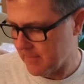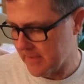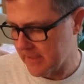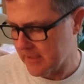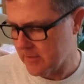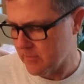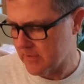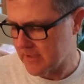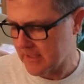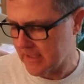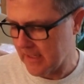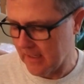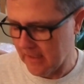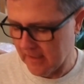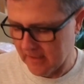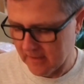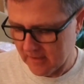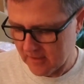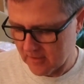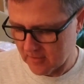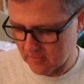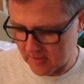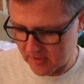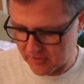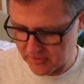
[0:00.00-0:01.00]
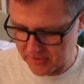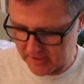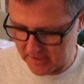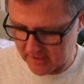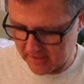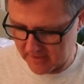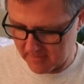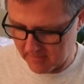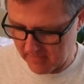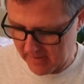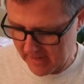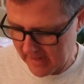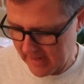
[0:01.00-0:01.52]
This one's got a little corrosion on
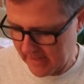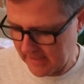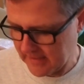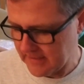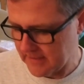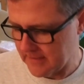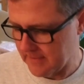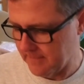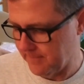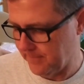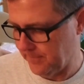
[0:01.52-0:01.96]
the base.